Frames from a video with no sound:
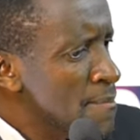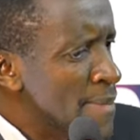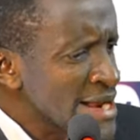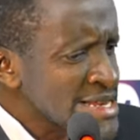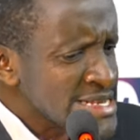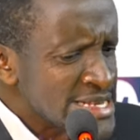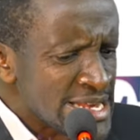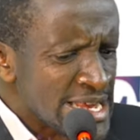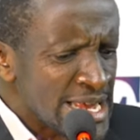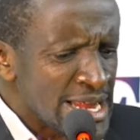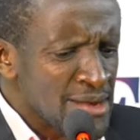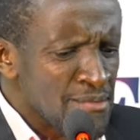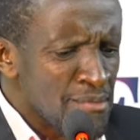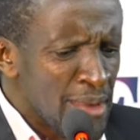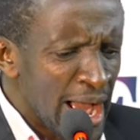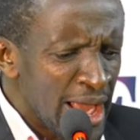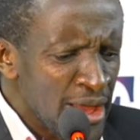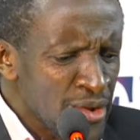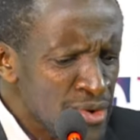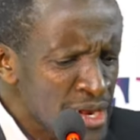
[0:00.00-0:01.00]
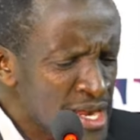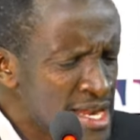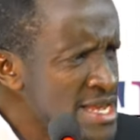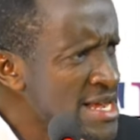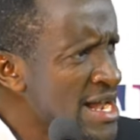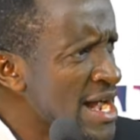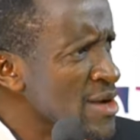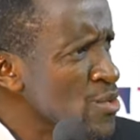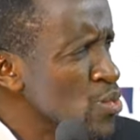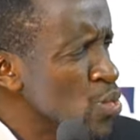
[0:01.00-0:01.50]
But in my
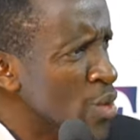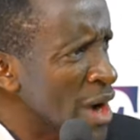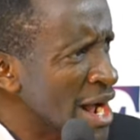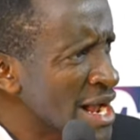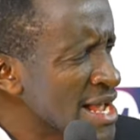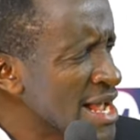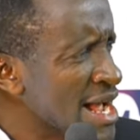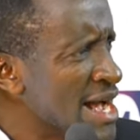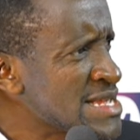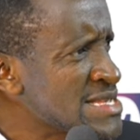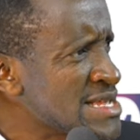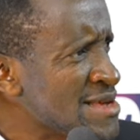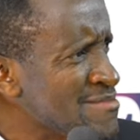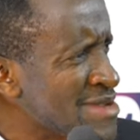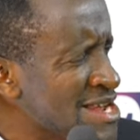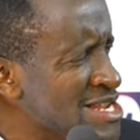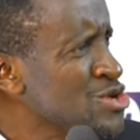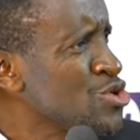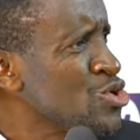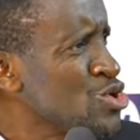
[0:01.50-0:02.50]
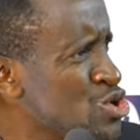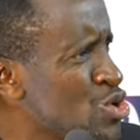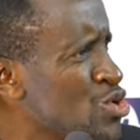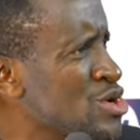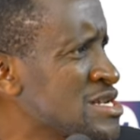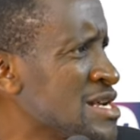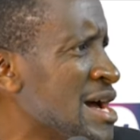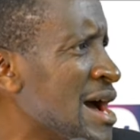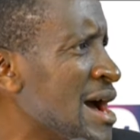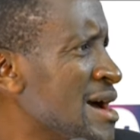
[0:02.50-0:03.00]
reading and working as a medical
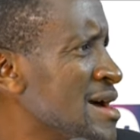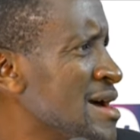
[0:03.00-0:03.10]
doctor,